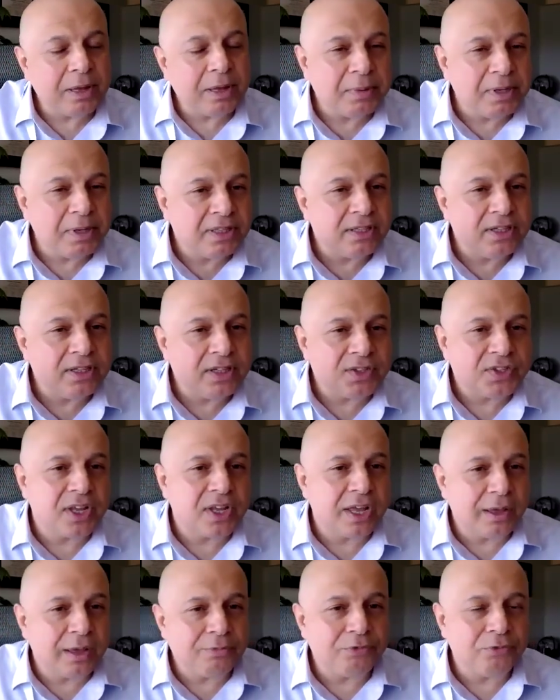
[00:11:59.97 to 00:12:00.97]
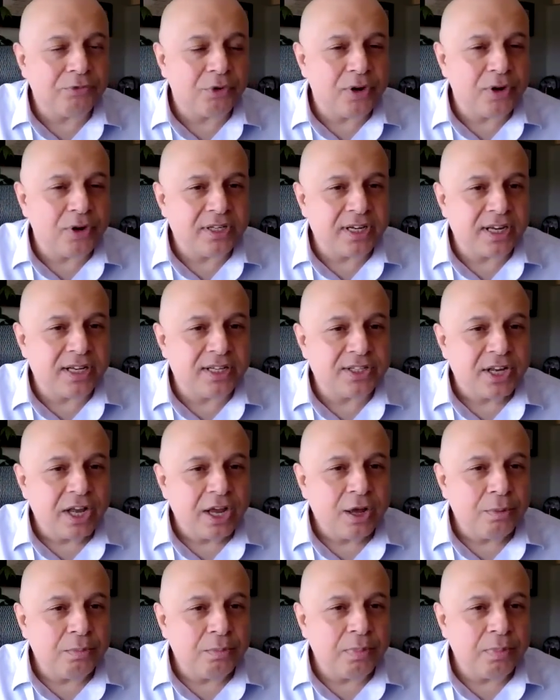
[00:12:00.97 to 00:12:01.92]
Maybe the discomfort does,